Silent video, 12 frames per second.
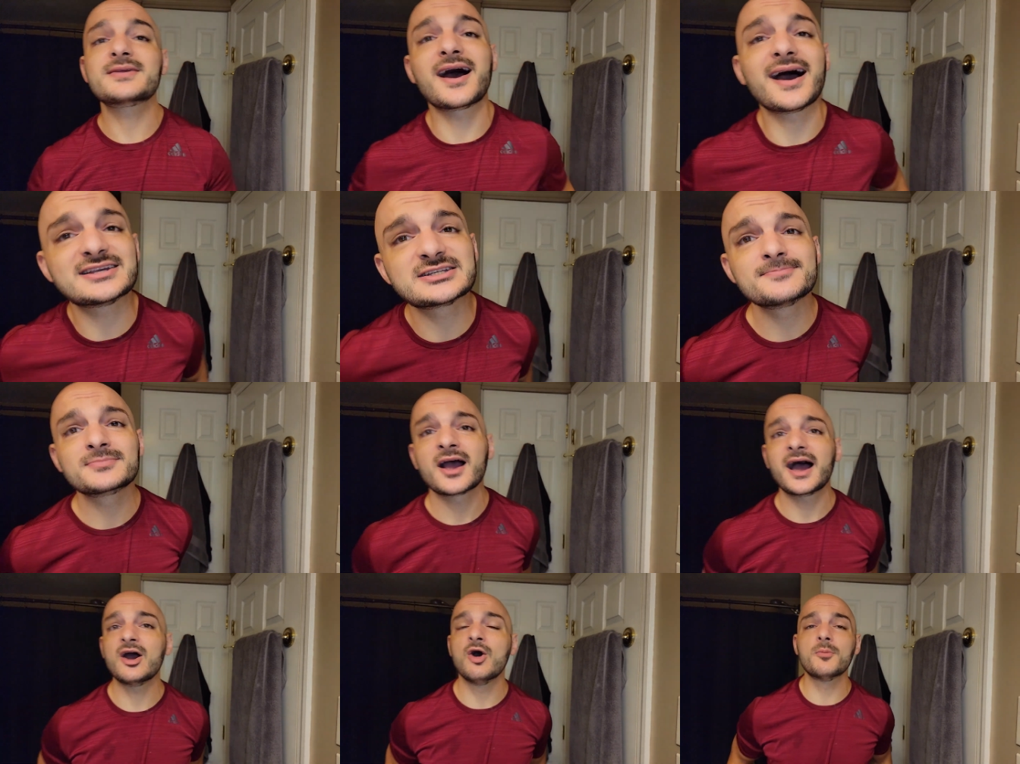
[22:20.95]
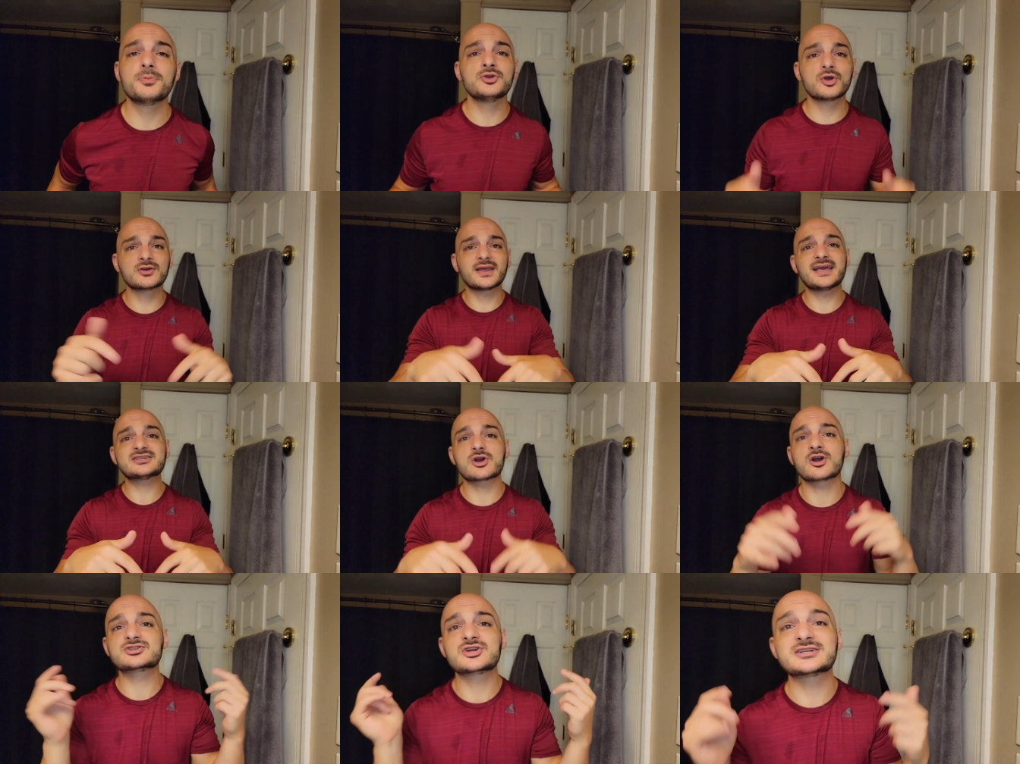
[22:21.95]
Guys, I hope your days
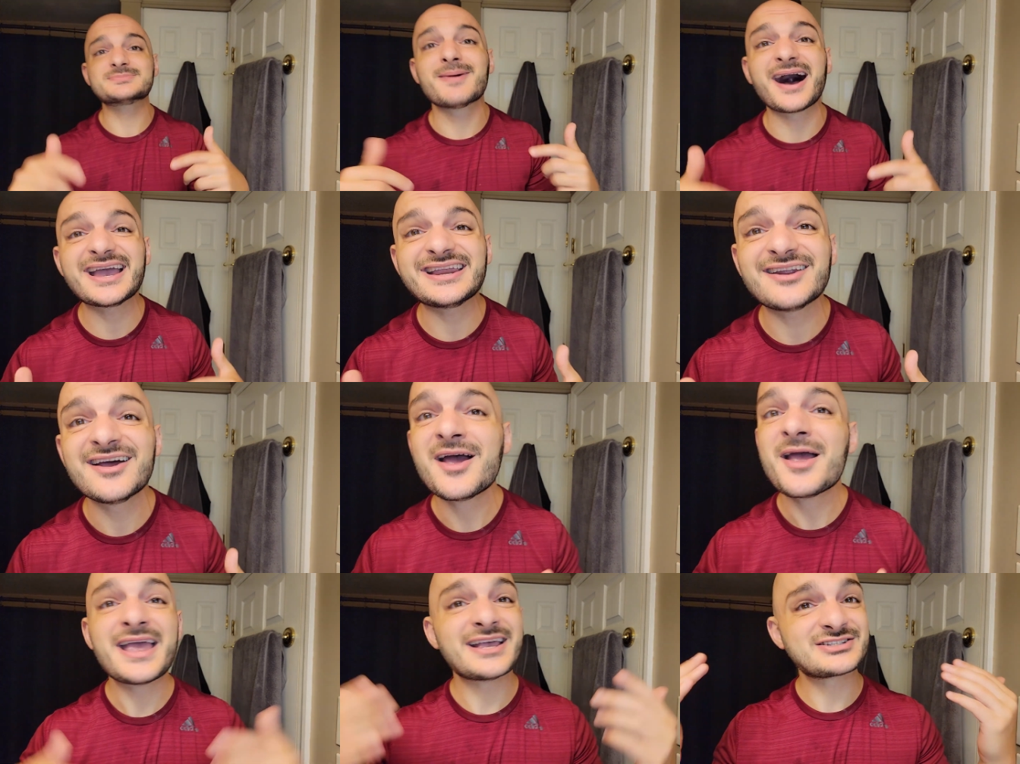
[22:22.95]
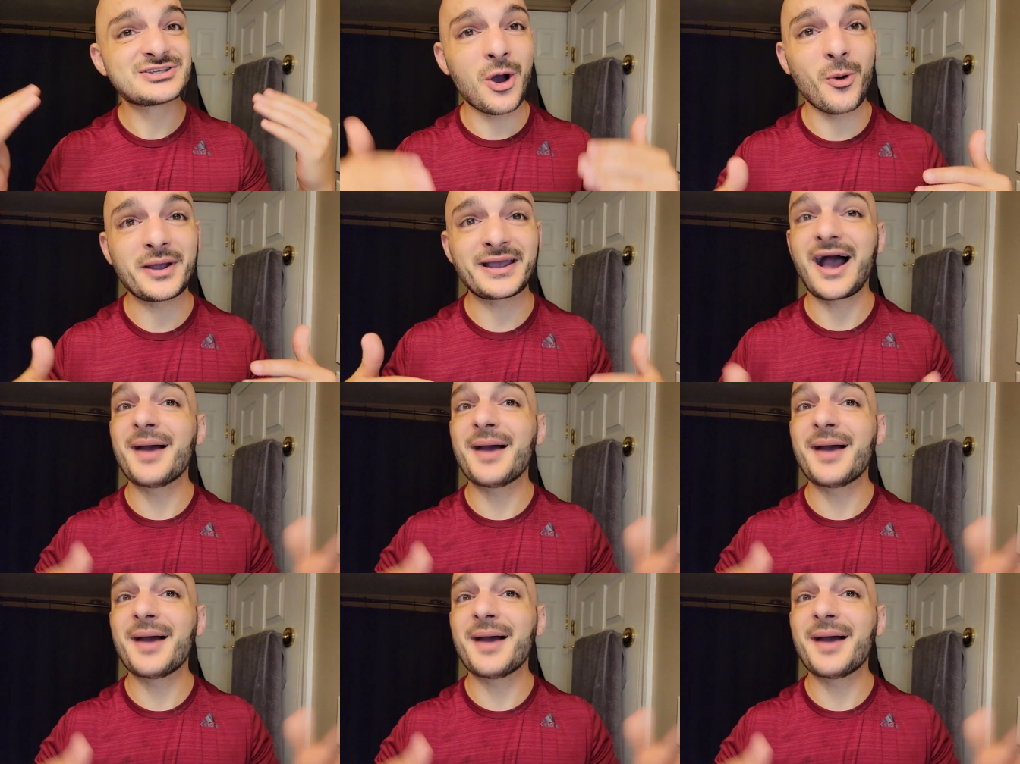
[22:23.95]
are as good as mine is going.